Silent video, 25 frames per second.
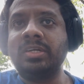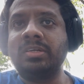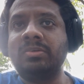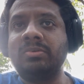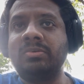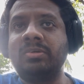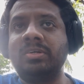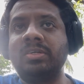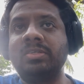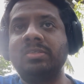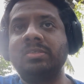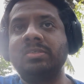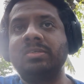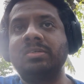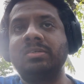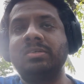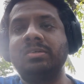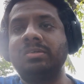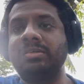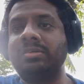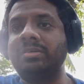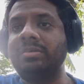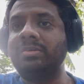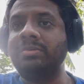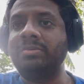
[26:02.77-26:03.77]
to ask,
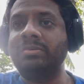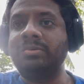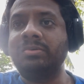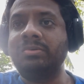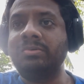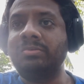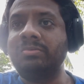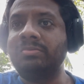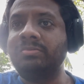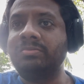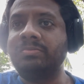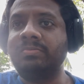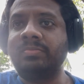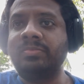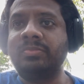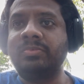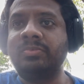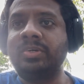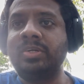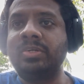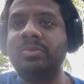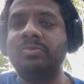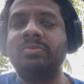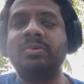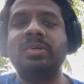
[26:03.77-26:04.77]
you know
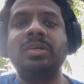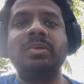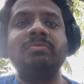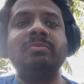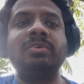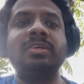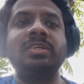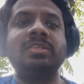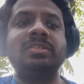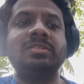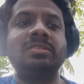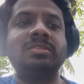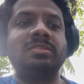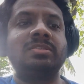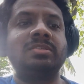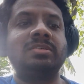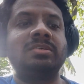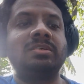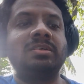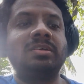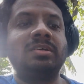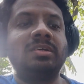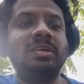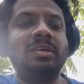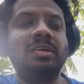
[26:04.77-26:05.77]
where to find me. Just
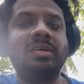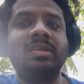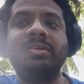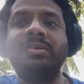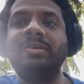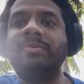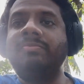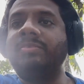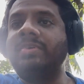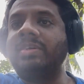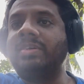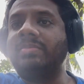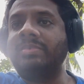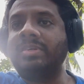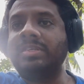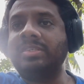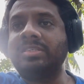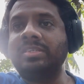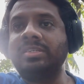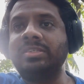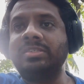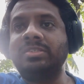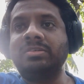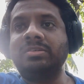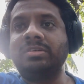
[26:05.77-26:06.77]
drop me a
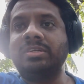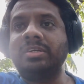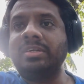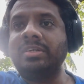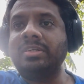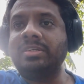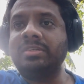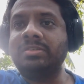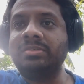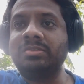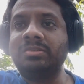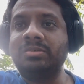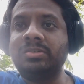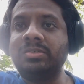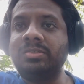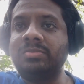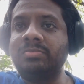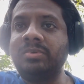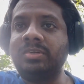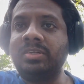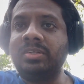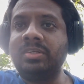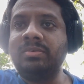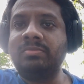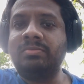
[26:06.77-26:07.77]
message on any social
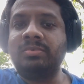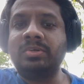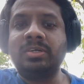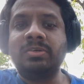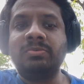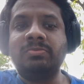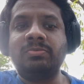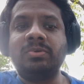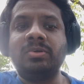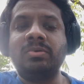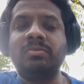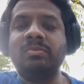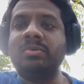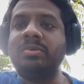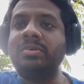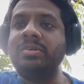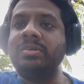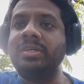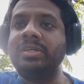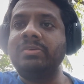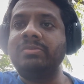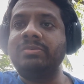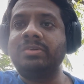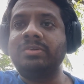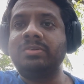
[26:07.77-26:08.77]
media platform, or
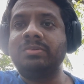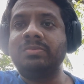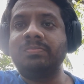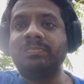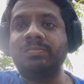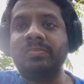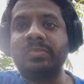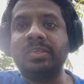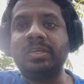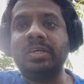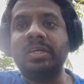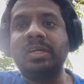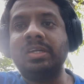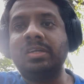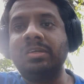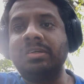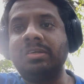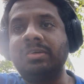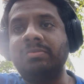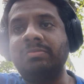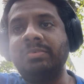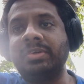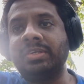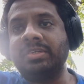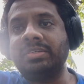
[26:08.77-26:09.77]
even add a
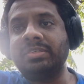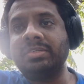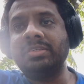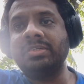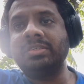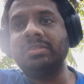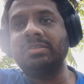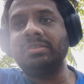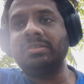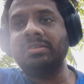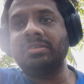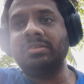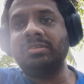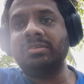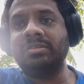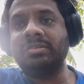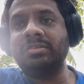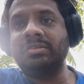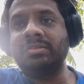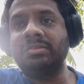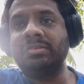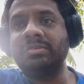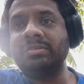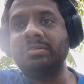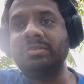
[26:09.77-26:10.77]
comment in
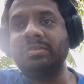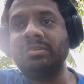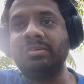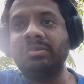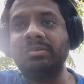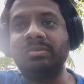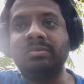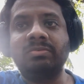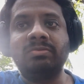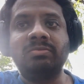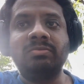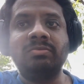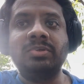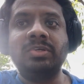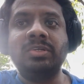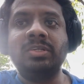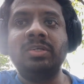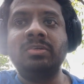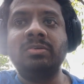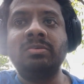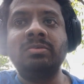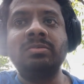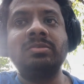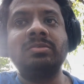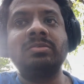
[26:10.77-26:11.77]
the
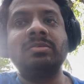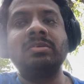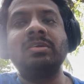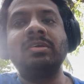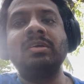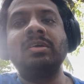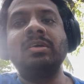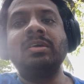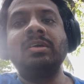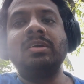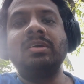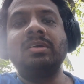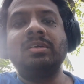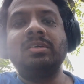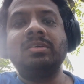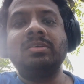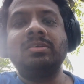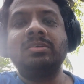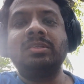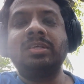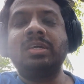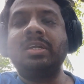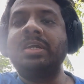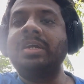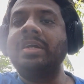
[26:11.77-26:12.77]
videos so
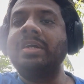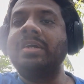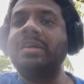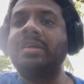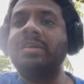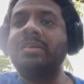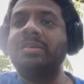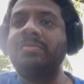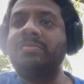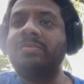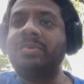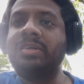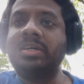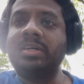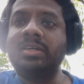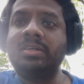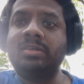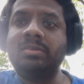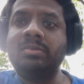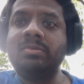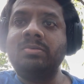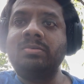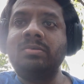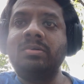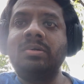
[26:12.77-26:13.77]
that I can reply to
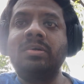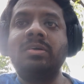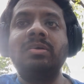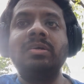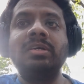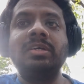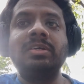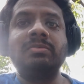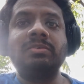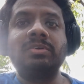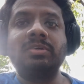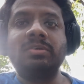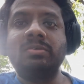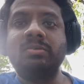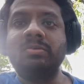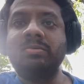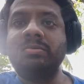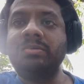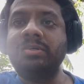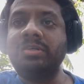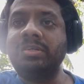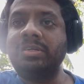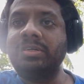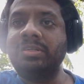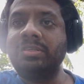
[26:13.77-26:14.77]
you, or even do
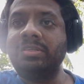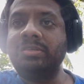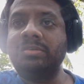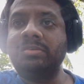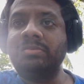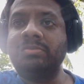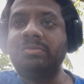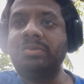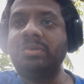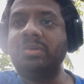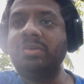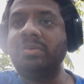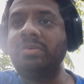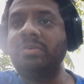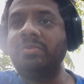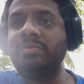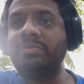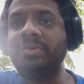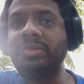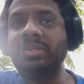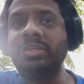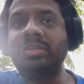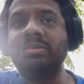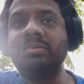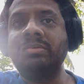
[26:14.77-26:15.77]
another follow-up
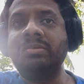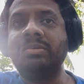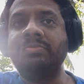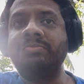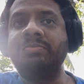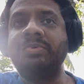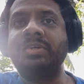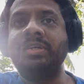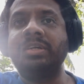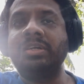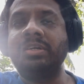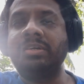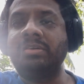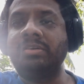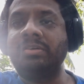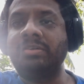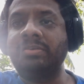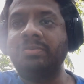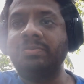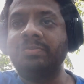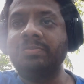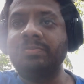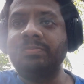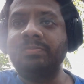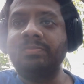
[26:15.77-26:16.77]
video depending
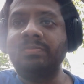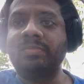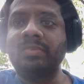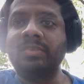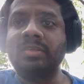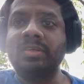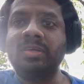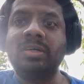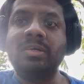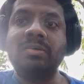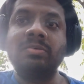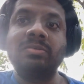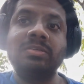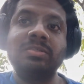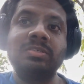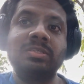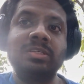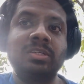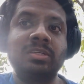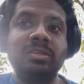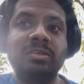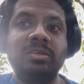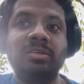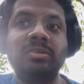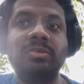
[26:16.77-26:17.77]
on how the
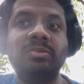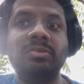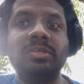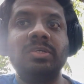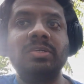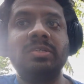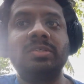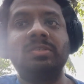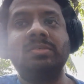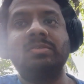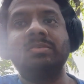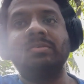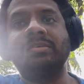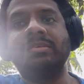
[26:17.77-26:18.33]
scenario is.